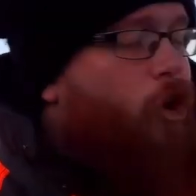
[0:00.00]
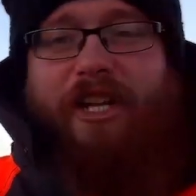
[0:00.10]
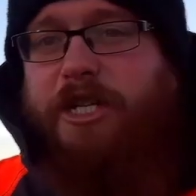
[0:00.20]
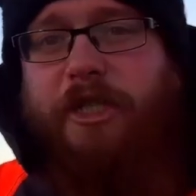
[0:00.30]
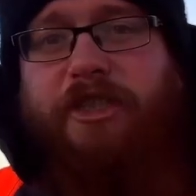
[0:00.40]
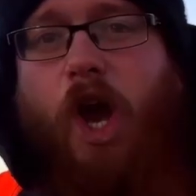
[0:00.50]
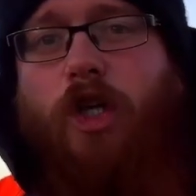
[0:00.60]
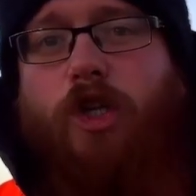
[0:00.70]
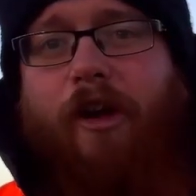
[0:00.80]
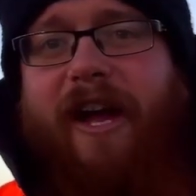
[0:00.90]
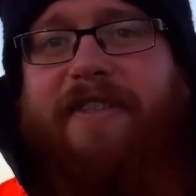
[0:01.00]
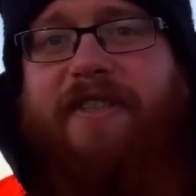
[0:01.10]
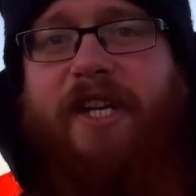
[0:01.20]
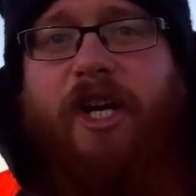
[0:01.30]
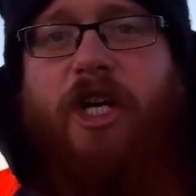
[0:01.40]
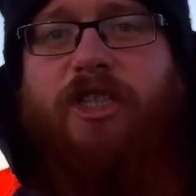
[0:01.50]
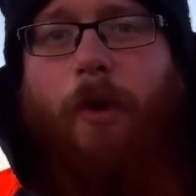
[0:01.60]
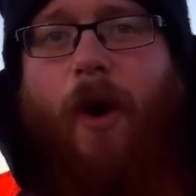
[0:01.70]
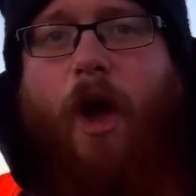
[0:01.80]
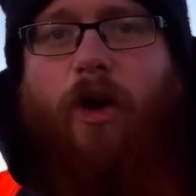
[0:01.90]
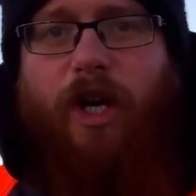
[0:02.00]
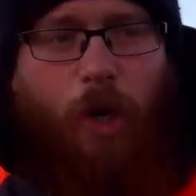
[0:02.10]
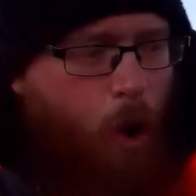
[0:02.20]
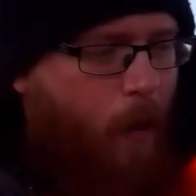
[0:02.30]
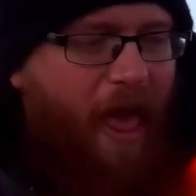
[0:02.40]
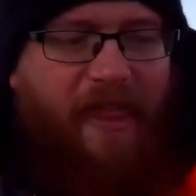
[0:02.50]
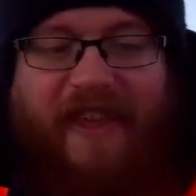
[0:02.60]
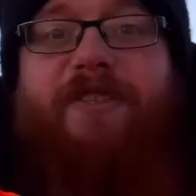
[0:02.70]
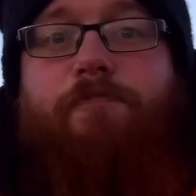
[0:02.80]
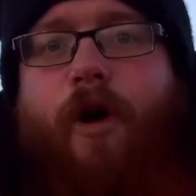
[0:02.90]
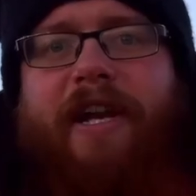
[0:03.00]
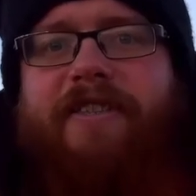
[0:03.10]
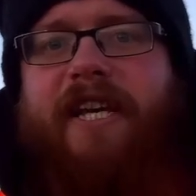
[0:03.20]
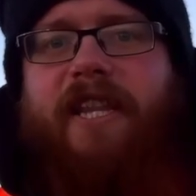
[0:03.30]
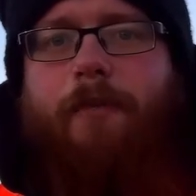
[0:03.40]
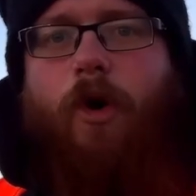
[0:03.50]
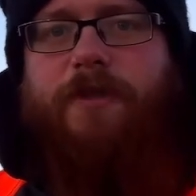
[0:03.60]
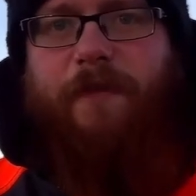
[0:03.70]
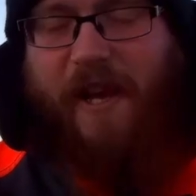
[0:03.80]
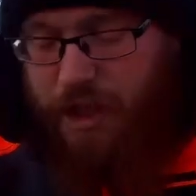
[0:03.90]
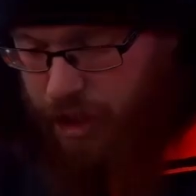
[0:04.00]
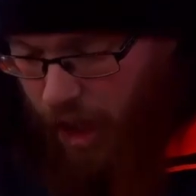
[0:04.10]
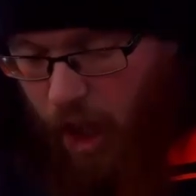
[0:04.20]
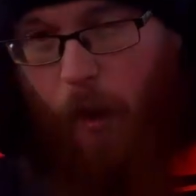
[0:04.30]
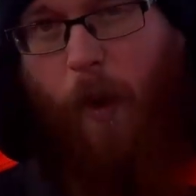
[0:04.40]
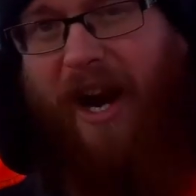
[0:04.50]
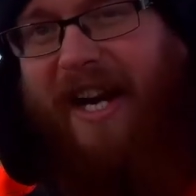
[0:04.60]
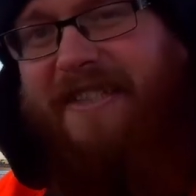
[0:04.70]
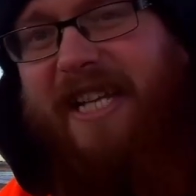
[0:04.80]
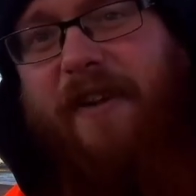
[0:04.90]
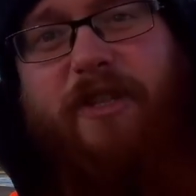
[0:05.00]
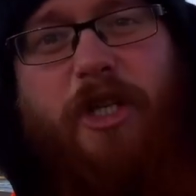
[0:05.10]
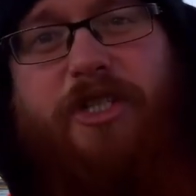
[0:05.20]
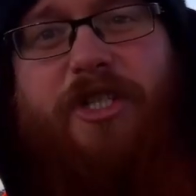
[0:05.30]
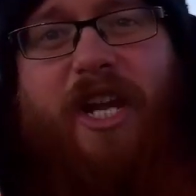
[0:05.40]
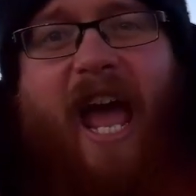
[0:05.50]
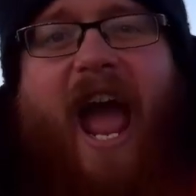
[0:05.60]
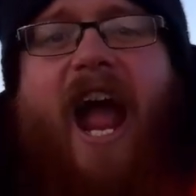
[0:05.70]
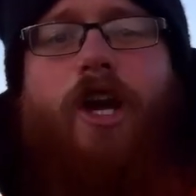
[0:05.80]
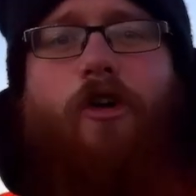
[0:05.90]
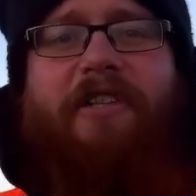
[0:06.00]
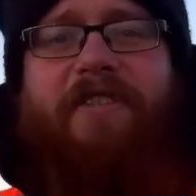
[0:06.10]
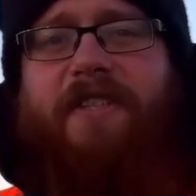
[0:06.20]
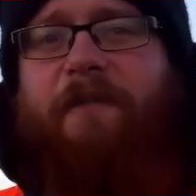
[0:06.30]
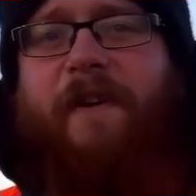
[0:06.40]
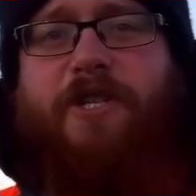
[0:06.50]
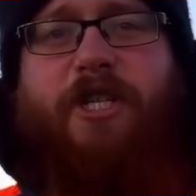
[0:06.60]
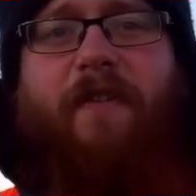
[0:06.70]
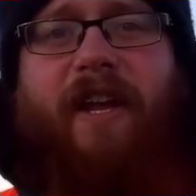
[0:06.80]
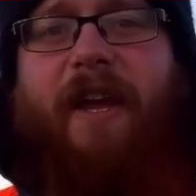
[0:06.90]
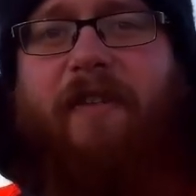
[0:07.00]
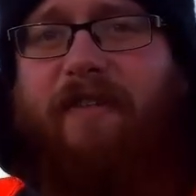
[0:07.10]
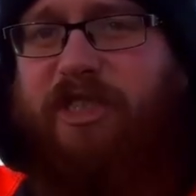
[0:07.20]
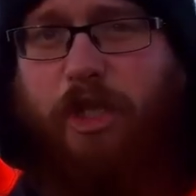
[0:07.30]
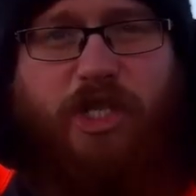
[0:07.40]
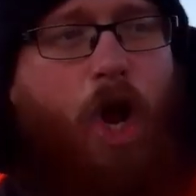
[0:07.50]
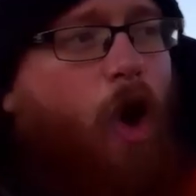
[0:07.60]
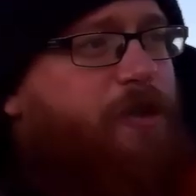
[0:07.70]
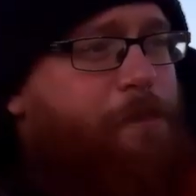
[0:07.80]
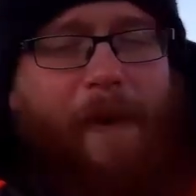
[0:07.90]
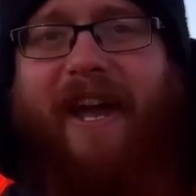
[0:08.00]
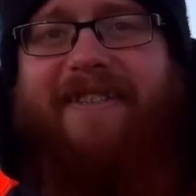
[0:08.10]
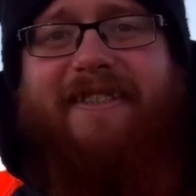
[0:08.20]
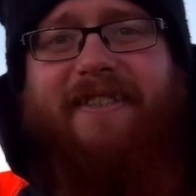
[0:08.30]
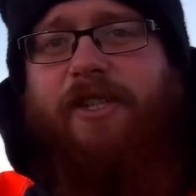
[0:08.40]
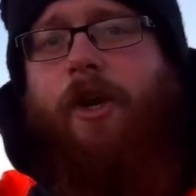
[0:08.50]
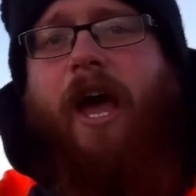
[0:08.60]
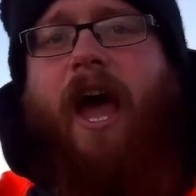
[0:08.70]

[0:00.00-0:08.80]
Conditions aren't great, so we're not going to go, well, this brings in the most fish. We're going to see if it just increases the fish activity, even if it just knocks bites.